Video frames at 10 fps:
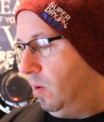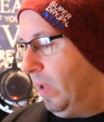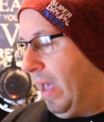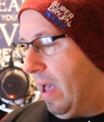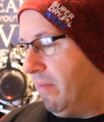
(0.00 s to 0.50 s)

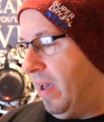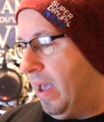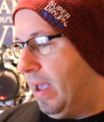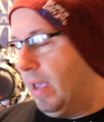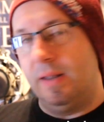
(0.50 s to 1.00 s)
We have
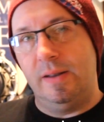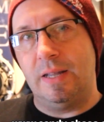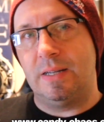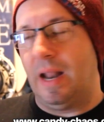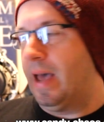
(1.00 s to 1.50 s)
a
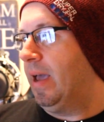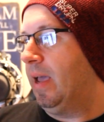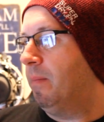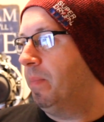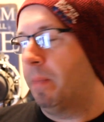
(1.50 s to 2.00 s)

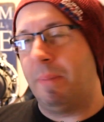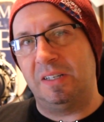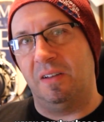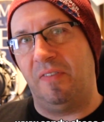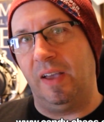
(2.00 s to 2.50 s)
Nestle
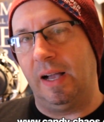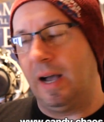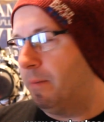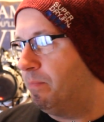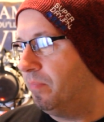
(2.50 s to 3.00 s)

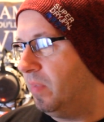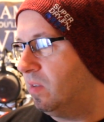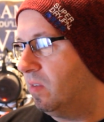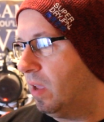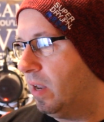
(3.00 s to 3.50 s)
Butterfinger.
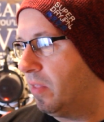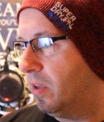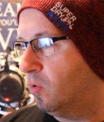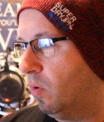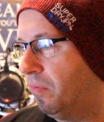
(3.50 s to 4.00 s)
This is
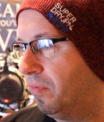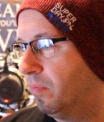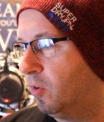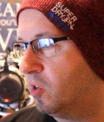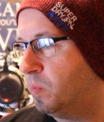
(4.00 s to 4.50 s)
another sort of
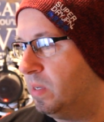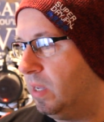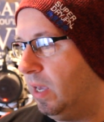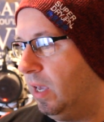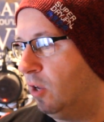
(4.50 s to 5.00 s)

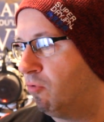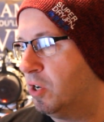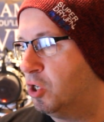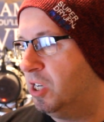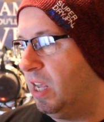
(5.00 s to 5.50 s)
crispity,
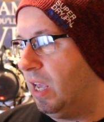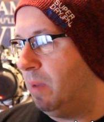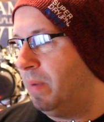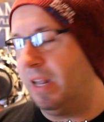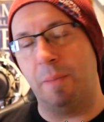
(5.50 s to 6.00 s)

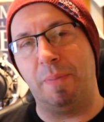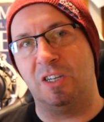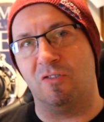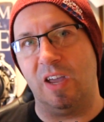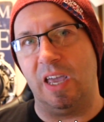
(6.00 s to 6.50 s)
crunchy, peanut
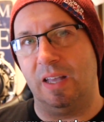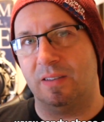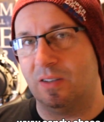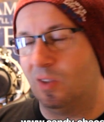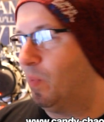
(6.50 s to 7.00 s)
buttery, it
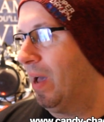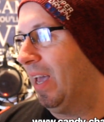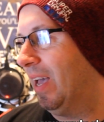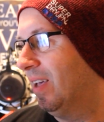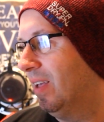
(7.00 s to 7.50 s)
says on the
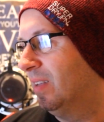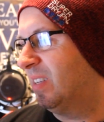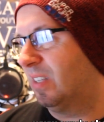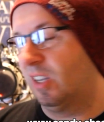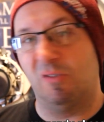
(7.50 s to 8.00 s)
packet. It
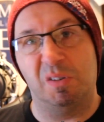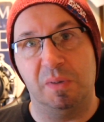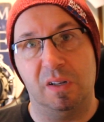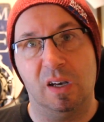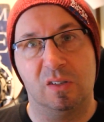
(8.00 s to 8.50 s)
says a crisp,
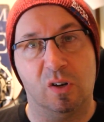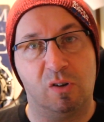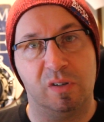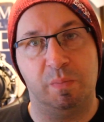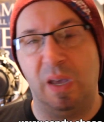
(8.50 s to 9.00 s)
uh, sort
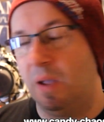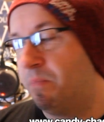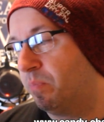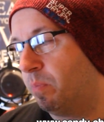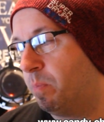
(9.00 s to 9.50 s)
of crispy,
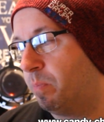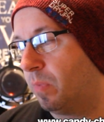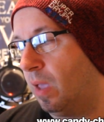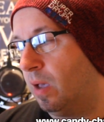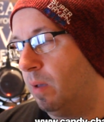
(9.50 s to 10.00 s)

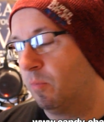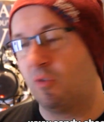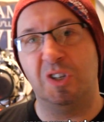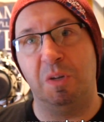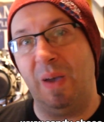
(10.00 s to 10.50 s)
um,
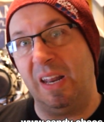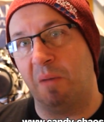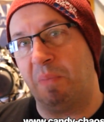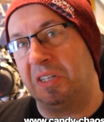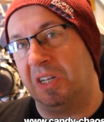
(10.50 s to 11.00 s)
crunchy
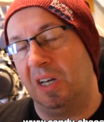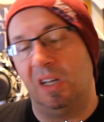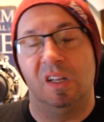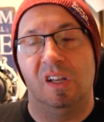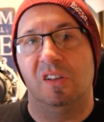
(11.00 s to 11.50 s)
peanut
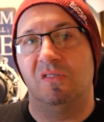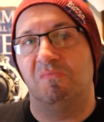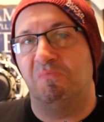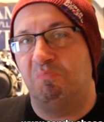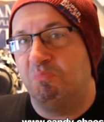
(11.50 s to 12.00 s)
butter
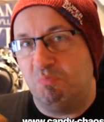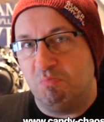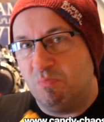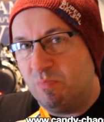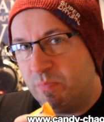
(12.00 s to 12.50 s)

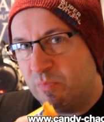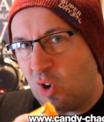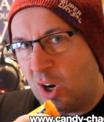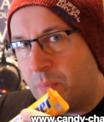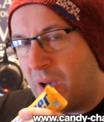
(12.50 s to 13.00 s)

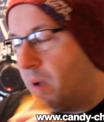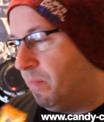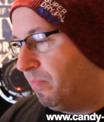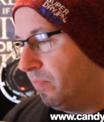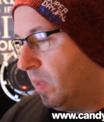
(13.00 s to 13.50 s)
chocolate bar.
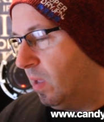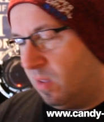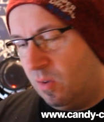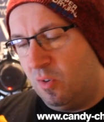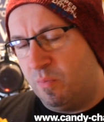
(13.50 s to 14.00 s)

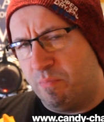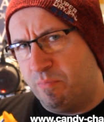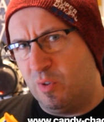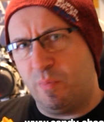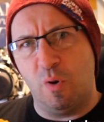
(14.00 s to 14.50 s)

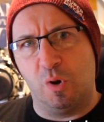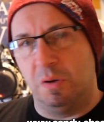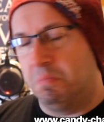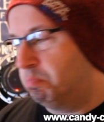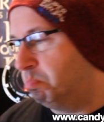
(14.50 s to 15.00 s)
It's, it's broken.